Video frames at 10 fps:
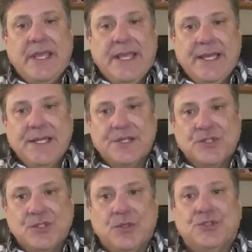and
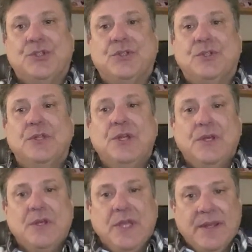social
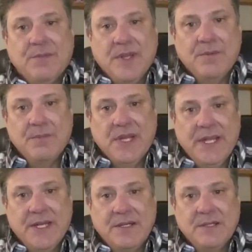and,
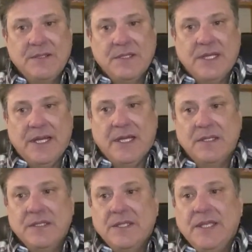and, and
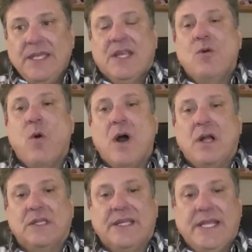uh,
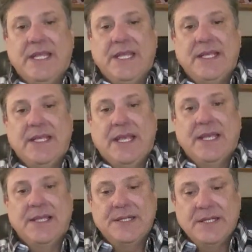equality
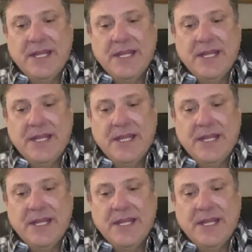and,